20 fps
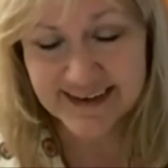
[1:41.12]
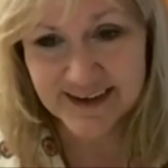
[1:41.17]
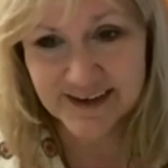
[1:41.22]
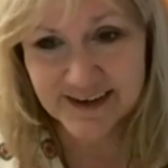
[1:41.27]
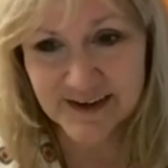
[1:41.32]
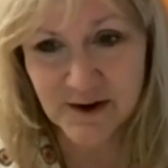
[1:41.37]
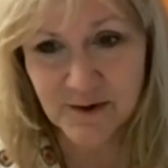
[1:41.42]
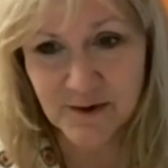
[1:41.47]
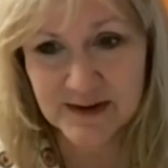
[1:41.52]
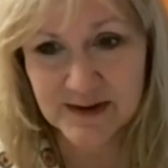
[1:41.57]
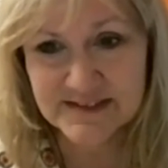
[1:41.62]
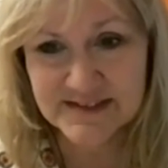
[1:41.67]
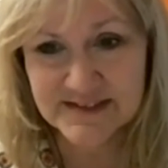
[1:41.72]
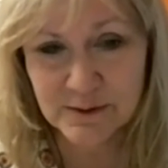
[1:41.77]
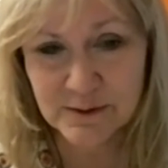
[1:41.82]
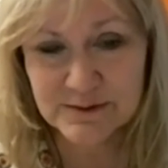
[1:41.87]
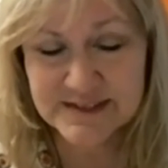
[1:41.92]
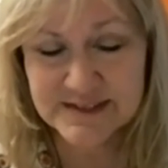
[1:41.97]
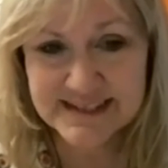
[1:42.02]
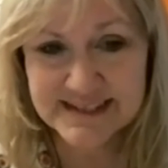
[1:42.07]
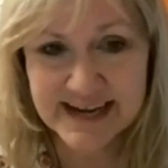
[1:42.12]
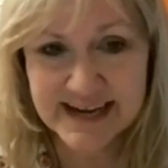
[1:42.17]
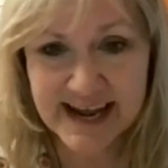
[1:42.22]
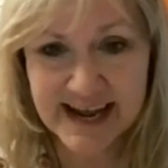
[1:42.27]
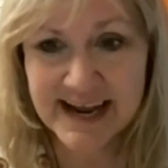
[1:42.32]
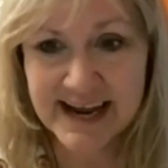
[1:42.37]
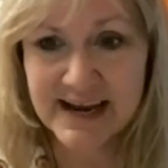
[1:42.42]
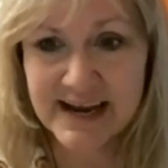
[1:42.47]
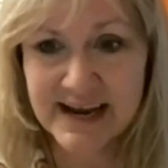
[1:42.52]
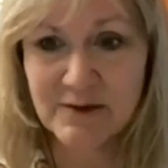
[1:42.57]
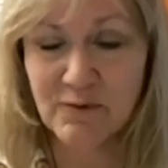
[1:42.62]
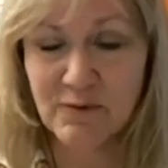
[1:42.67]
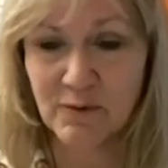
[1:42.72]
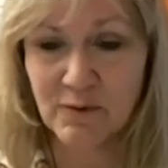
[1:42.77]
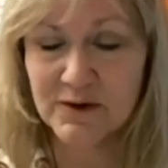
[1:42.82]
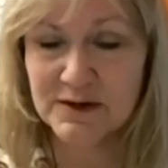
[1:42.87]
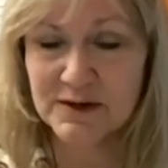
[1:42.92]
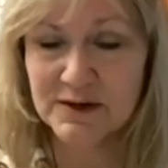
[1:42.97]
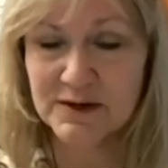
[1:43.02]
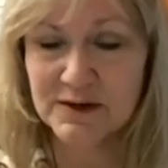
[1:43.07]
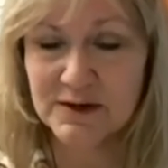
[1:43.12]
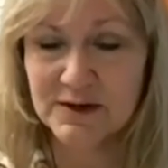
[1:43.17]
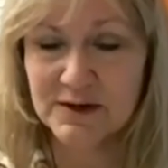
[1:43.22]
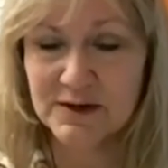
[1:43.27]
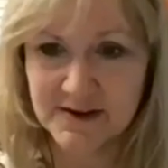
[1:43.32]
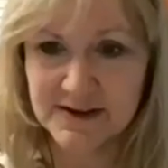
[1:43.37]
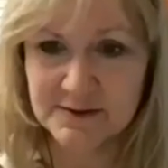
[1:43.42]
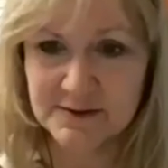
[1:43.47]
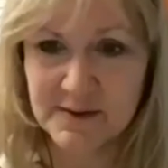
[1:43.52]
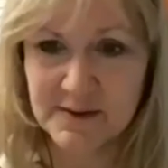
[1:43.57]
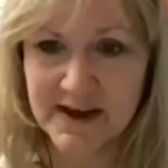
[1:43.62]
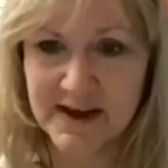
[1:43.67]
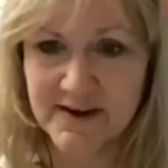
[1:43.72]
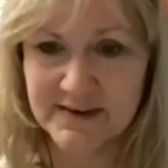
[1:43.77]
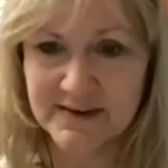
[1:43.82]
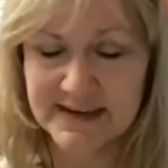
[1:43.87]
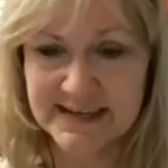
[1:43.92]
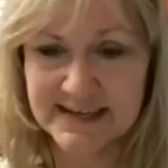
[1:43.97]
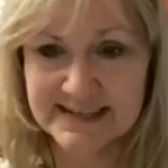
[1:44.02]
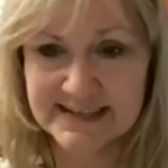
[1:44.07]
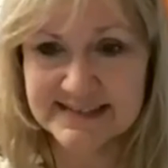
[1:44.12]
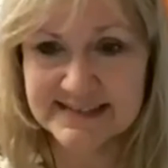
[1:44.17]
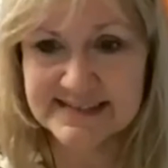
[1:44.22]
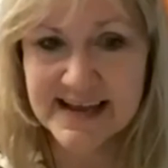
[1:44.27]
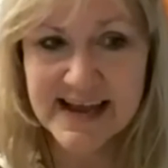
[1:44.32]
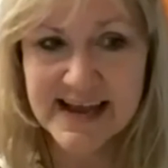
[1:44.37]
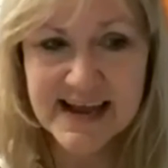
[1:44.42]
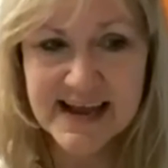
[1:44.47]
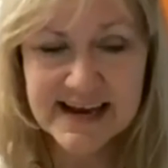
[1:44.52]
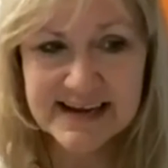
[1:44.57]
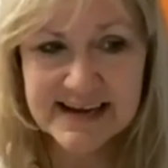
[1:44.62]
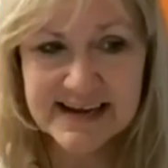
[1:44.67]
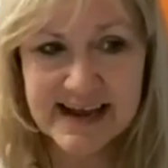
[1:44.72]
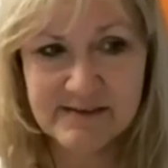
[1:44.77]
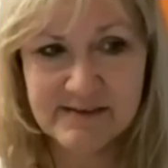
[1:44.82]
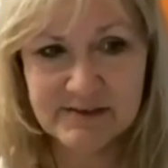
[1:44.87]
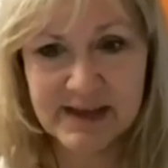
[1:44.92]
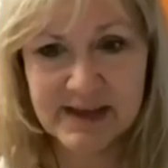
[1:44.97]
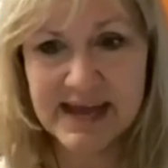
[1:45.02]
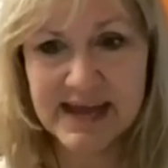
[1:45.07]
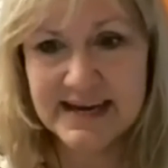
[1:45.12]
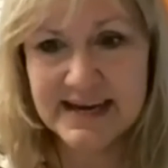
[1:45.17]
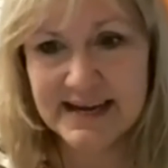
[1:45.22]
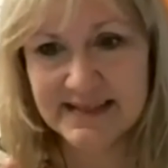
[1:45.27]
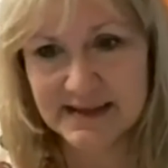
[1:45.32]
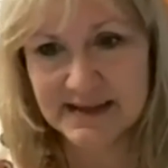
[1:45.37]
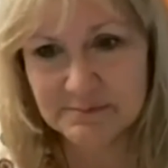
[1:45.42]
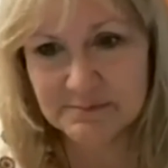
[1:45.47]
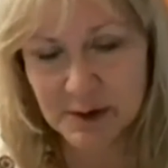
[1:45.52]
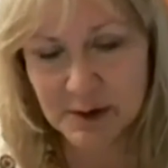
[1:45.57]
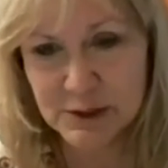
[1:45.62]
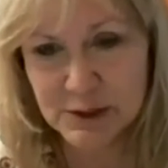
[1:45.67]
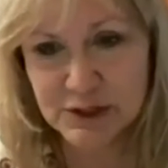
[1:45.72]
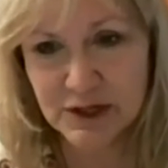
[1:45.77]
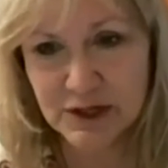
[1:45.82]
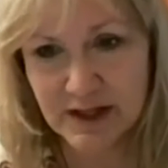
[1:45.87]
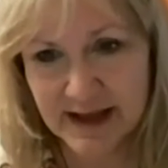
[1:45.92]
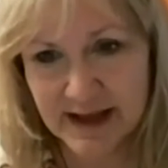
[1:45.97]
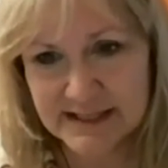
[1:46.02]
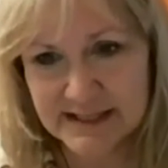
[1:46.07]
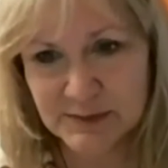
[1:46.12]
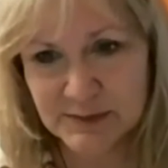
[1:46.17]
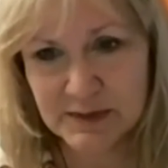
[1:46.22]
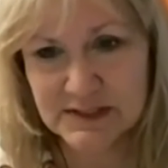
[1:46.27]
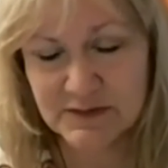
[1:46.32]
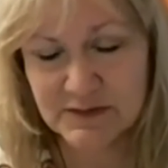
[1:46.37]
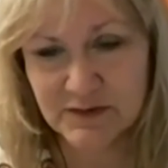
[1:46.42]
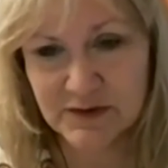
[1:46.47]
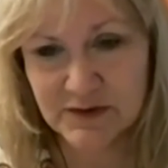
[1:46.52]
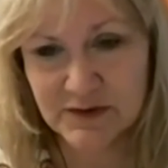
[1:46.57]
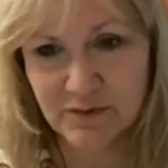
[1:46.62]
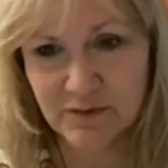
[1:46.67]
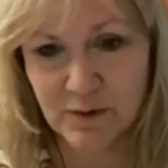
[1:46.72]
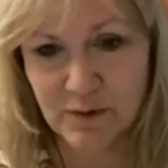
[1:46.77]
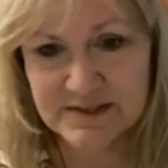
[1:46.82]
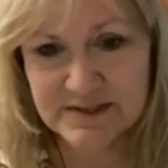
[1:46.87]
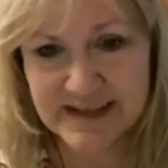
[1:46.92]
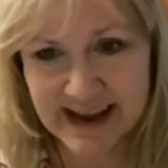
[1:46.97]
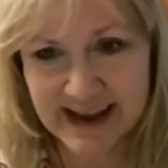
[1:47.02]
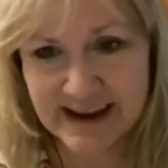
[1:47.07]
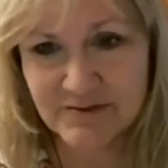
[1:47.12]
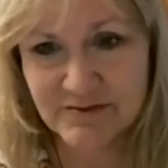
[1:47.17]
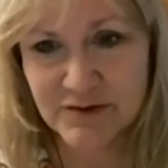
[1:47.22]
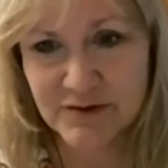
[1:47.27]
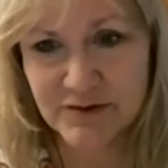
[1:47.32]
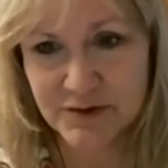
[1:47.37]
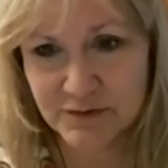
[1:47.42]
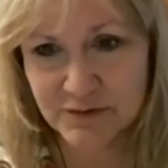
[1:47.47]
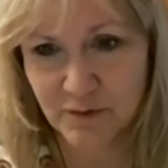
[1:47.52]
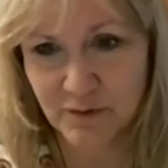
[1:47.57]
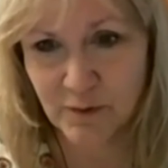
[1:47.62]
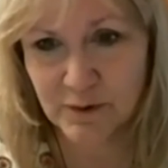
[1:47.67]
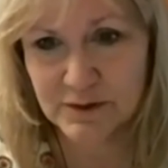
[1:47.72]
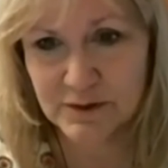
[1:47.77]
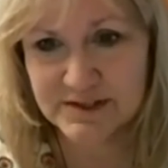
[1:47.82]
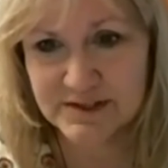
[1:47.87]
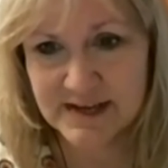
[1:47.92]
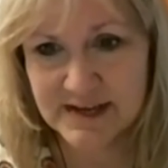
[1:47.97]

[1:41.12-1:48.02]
You know, and so today, what we're going to be talking about is navigating the emotional aspects of a divorce after the divorce.